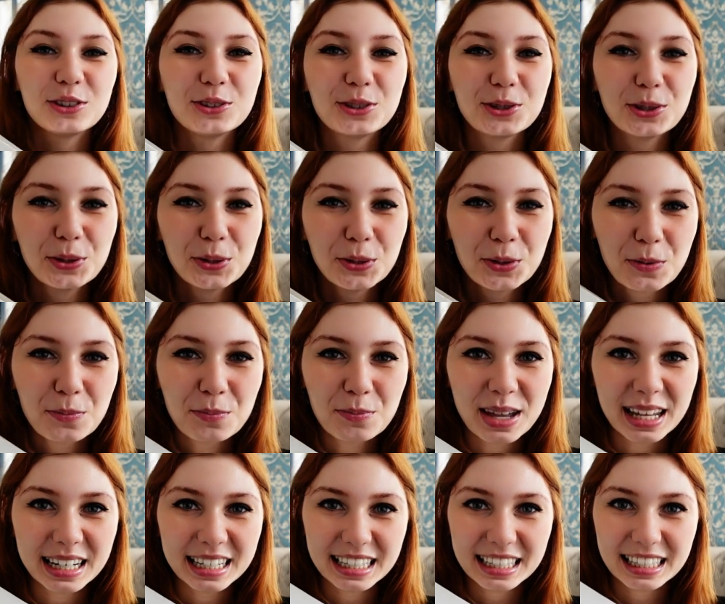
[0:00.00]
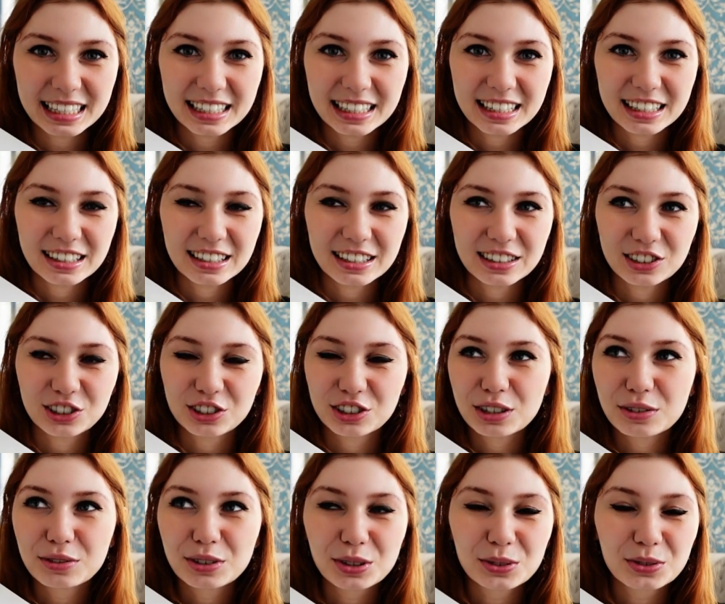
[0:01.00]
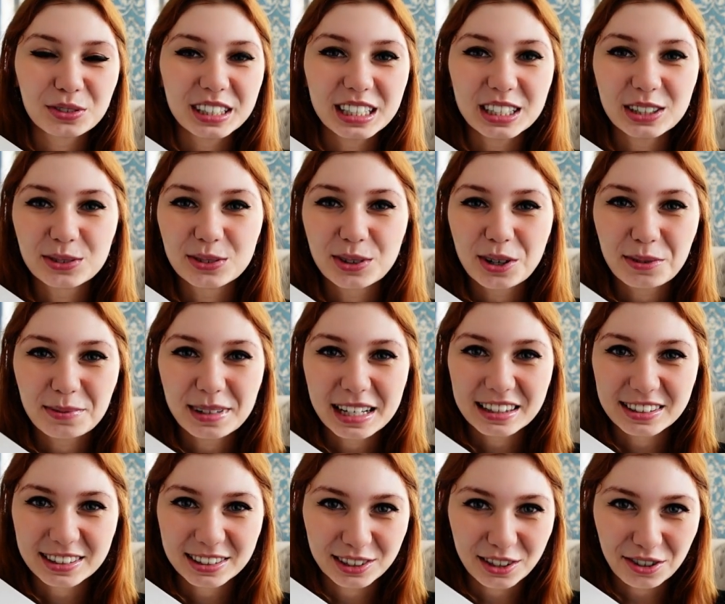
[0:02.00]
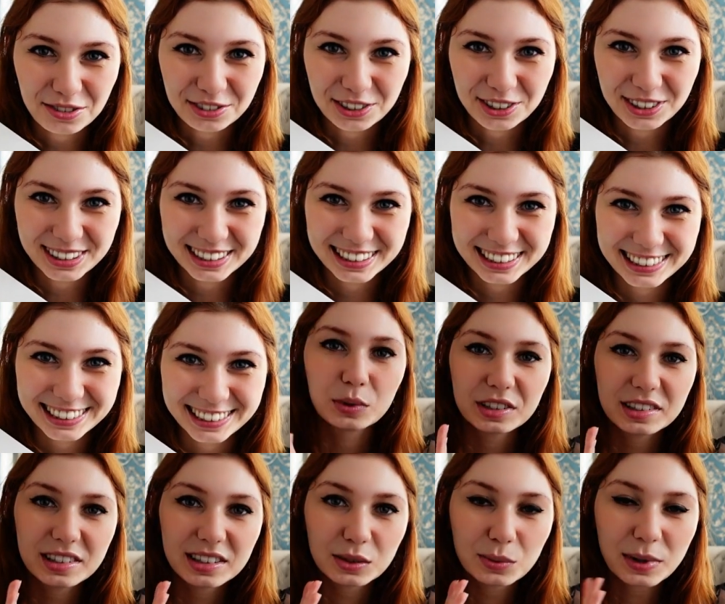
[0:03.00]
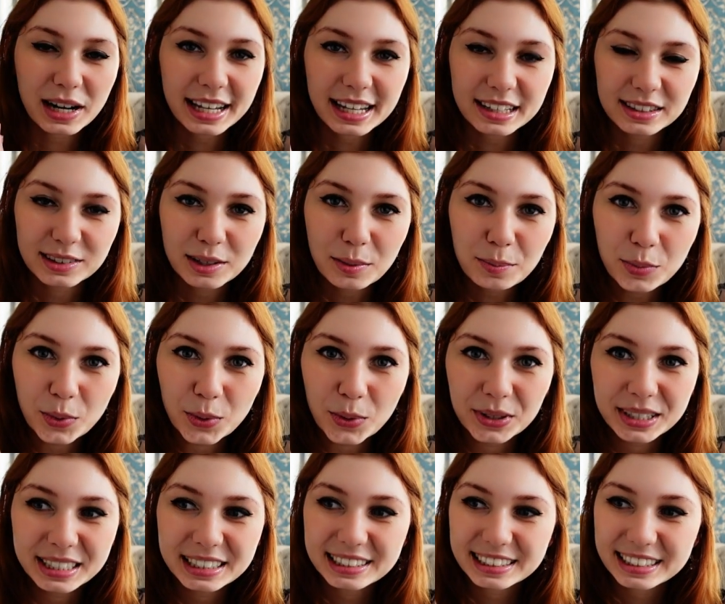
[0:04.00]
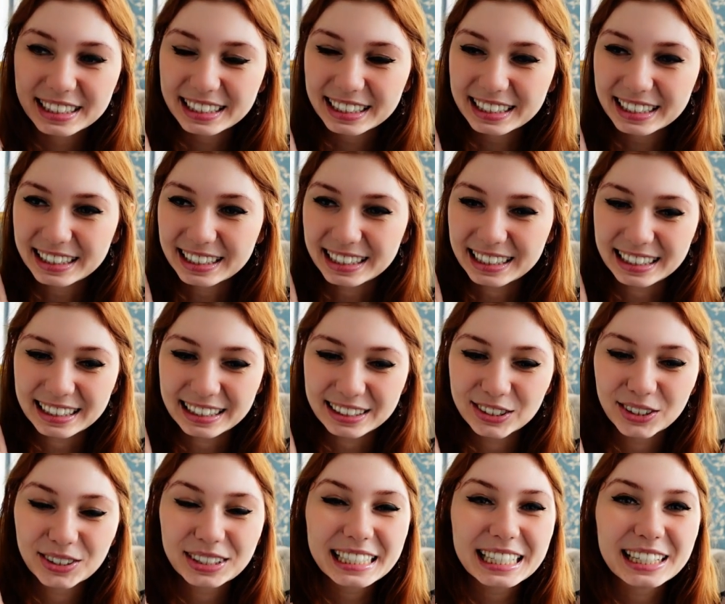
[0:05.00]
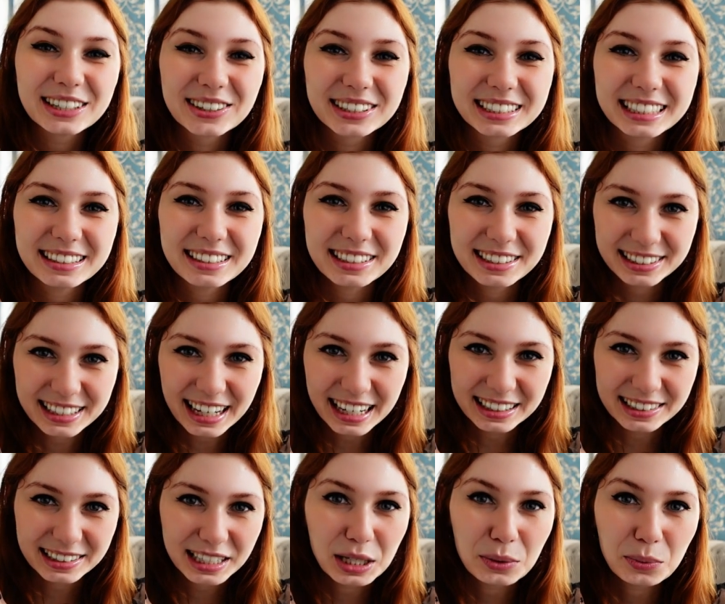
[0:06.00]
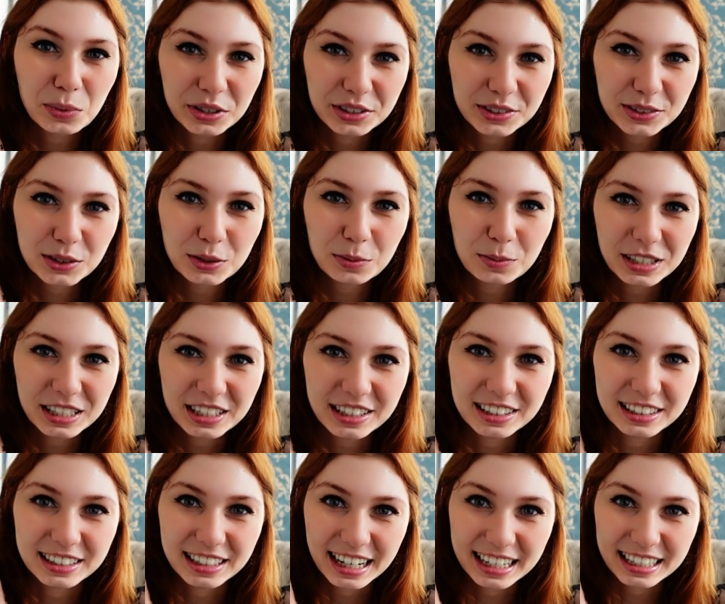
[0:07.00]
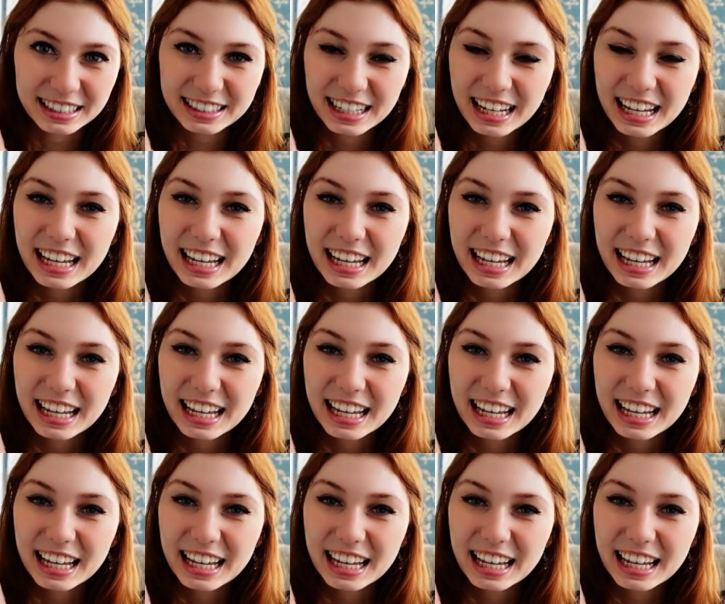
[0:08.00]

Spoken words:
too many chivalry romance novels, which is why at some point Don Quixote decides he wants to be a knight